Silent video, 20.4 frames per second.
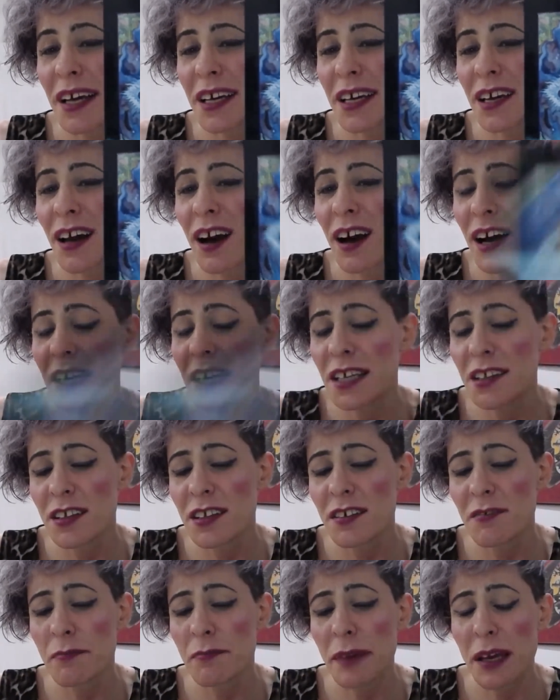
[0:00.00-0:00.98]
kind
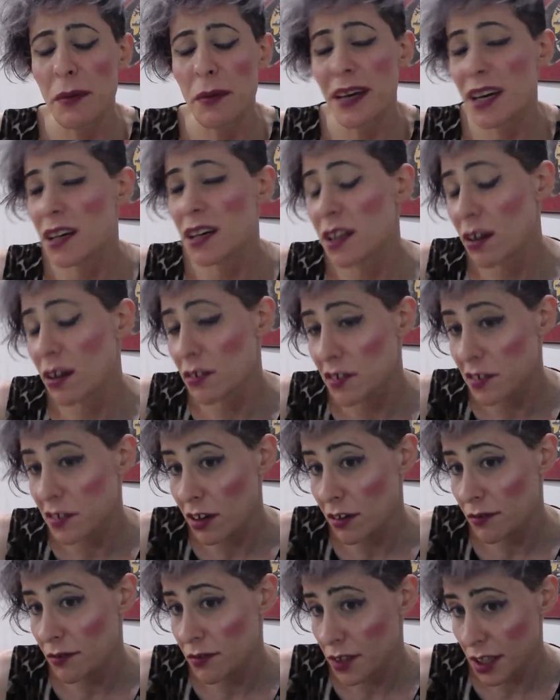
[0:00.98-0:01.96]
of be a bit closed
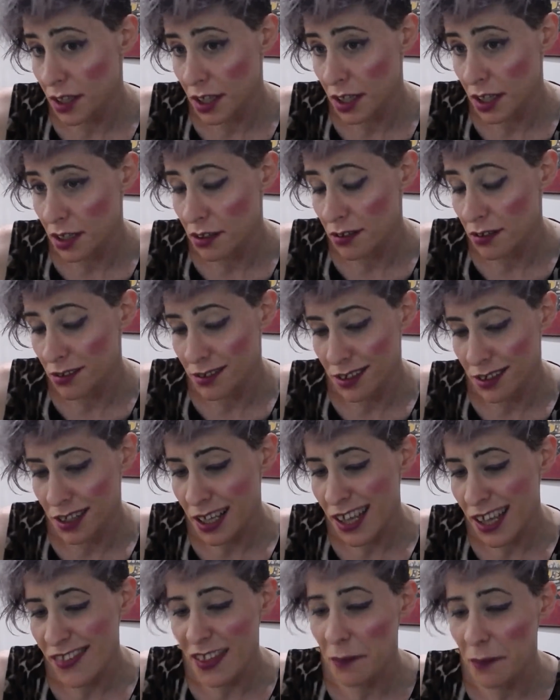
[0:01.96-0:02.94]
off to you.
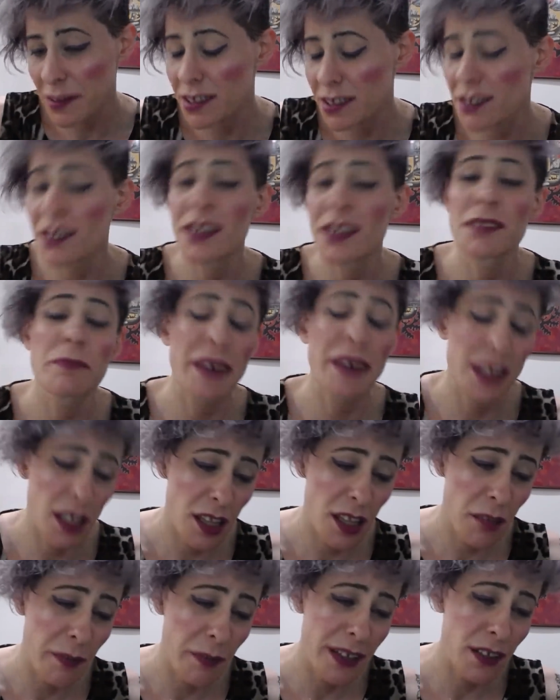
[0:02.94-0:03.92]
They may
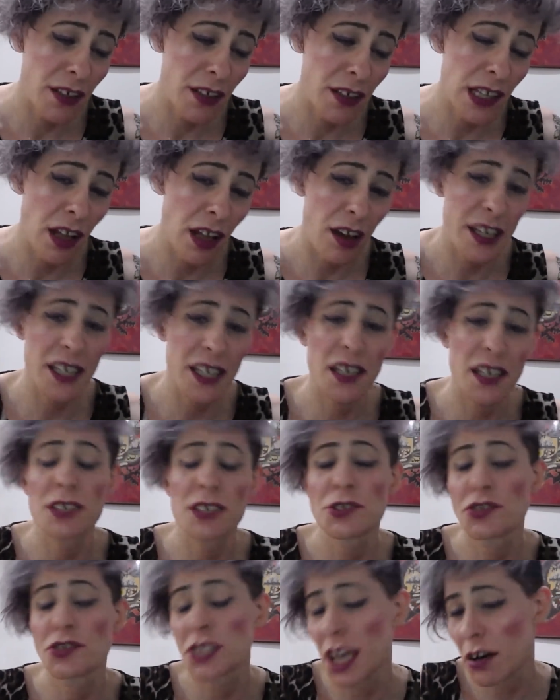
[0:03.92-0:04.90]
not like a
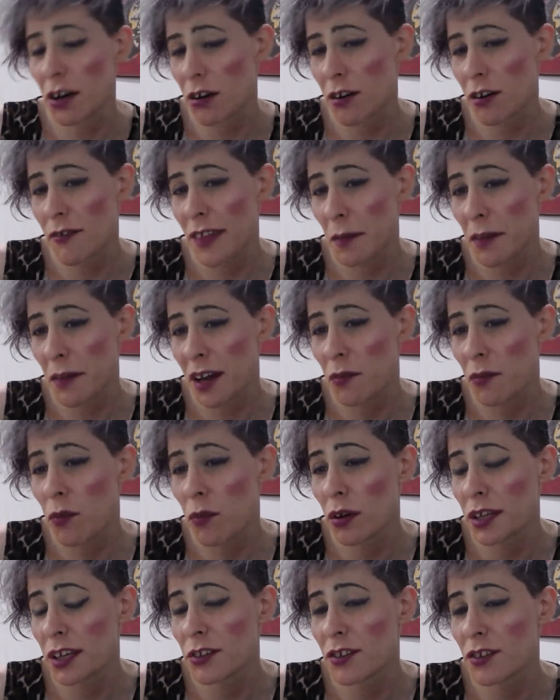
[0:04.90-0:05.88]
show off. They may
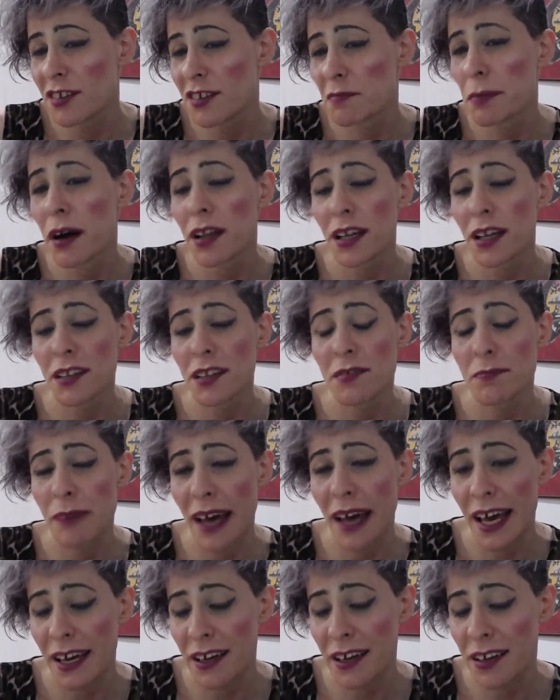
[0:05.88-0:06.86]
want you to just pull it
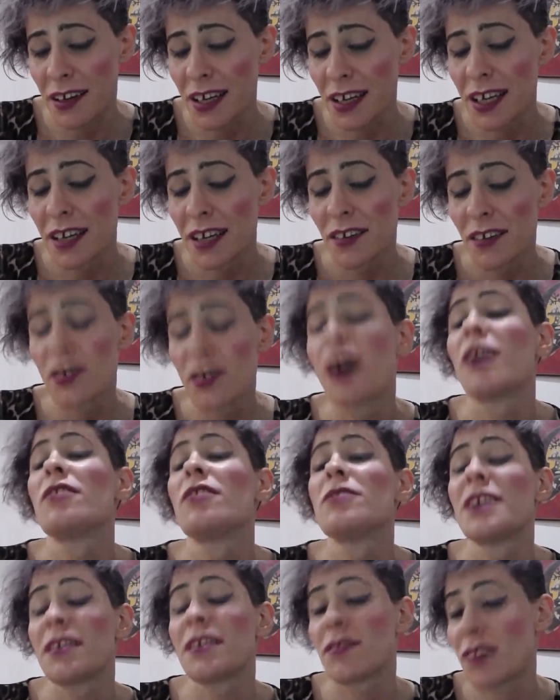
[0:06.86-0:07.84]
back,
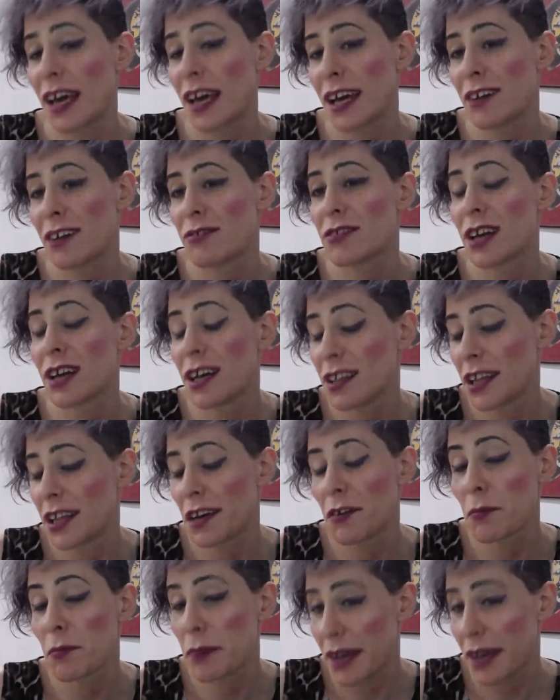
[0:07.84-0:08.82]
tone it down a
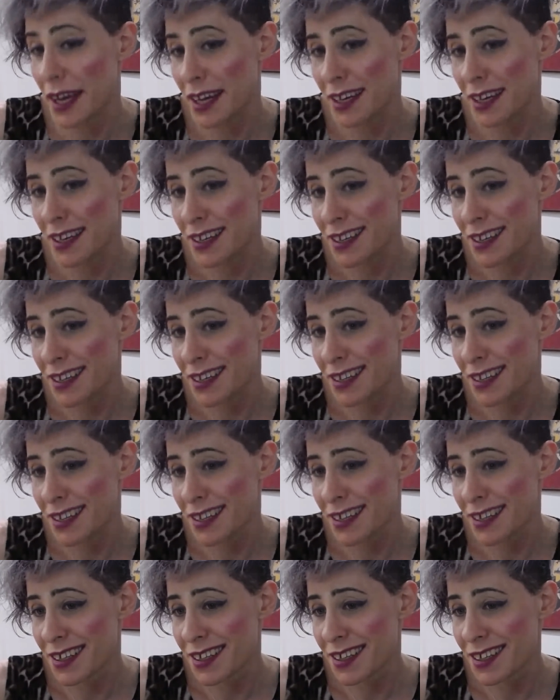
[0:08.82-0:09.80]
little bit.
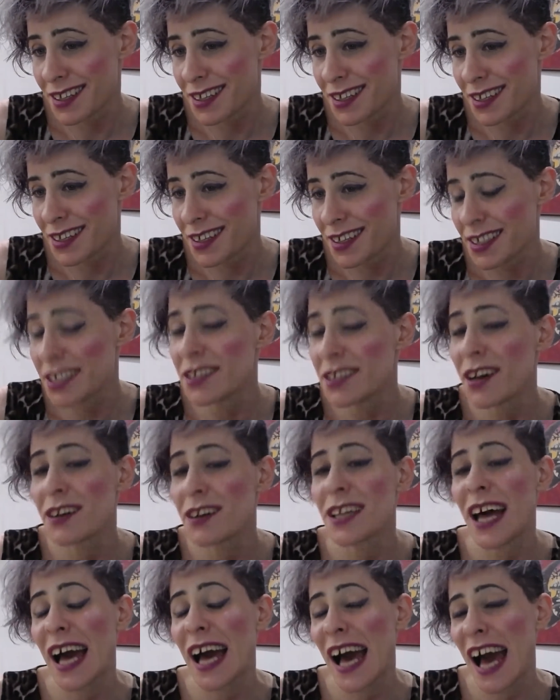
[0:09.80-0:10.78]
You
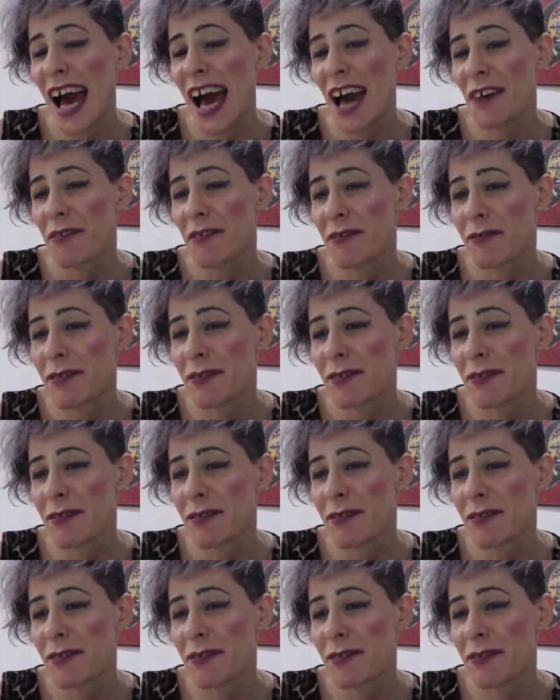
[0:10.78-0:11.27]
don't have